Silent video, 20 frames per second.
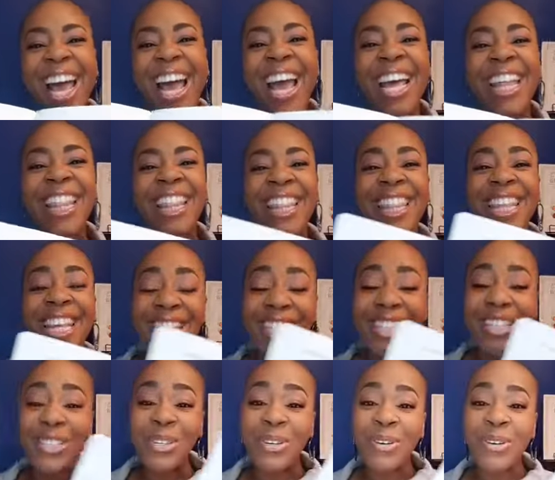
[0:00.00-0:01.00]
And
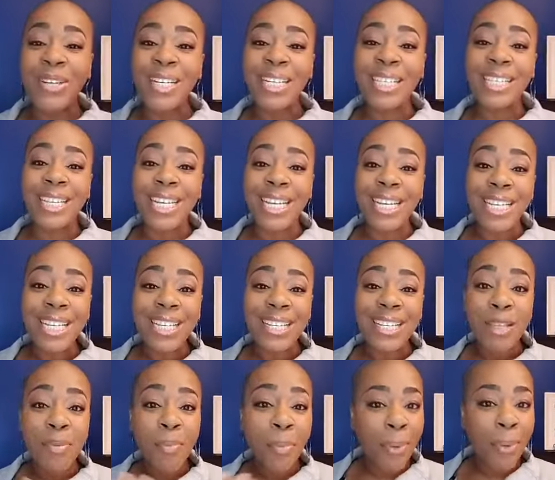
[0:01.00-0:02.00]
this story teaches
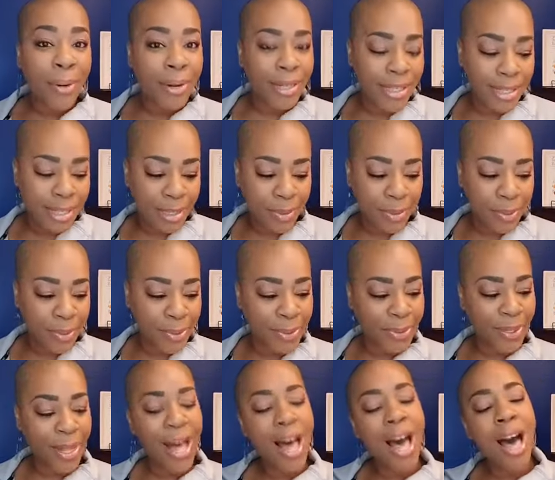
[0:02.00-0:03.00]
the
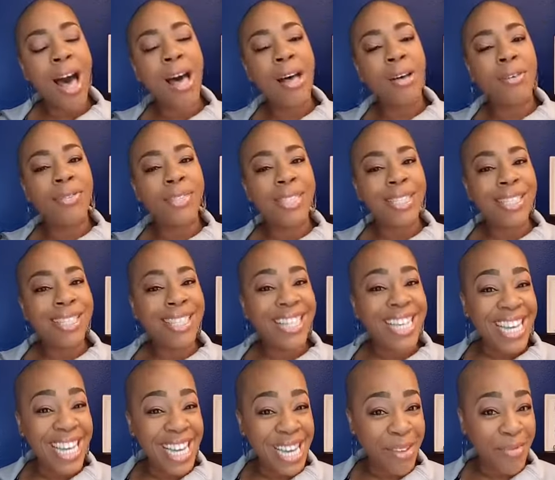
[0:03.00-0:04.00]
principle of
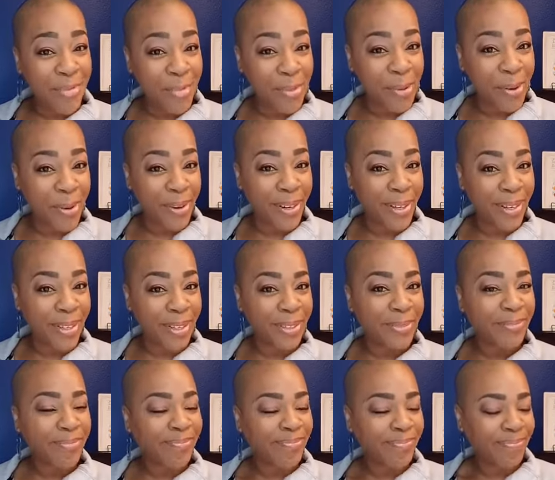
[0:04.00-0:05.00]
teamwork.
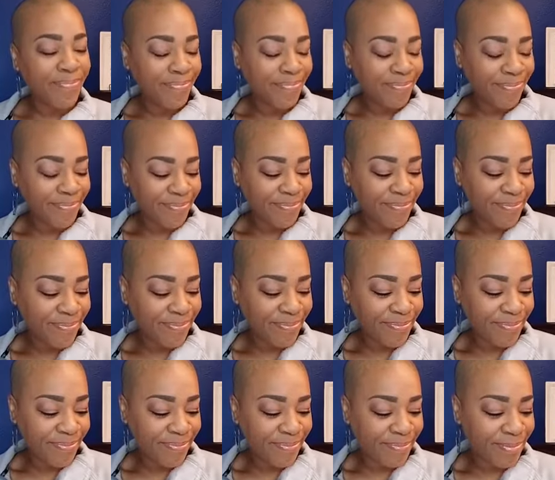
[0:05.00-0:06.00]

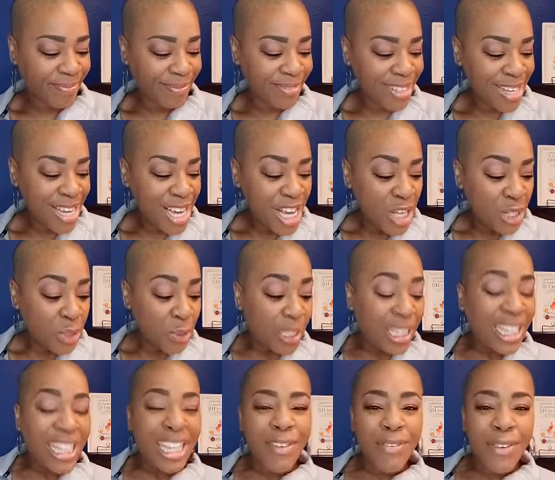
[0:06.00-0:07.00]
So
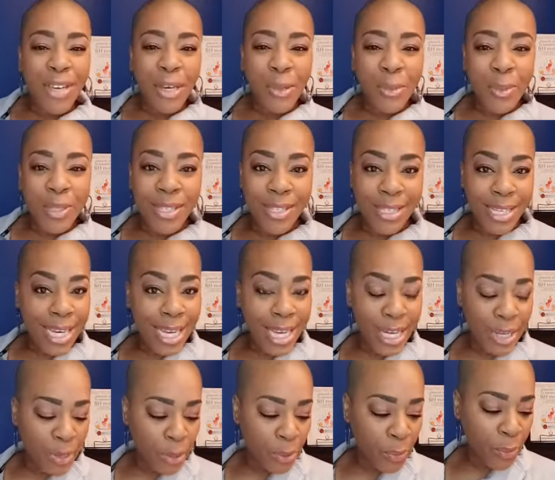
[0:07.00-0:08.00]
Olivia was sitting
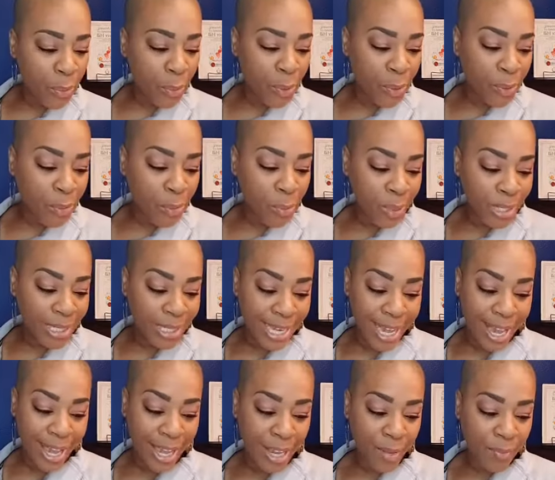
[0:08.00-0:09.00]
in her room one
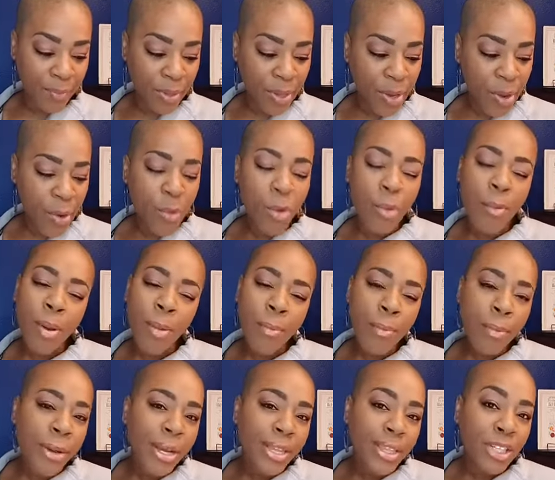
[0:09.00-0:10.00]
day,
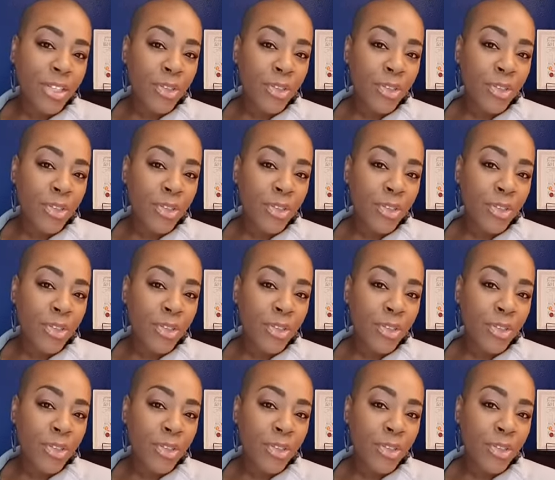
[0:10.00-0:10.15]
remembering the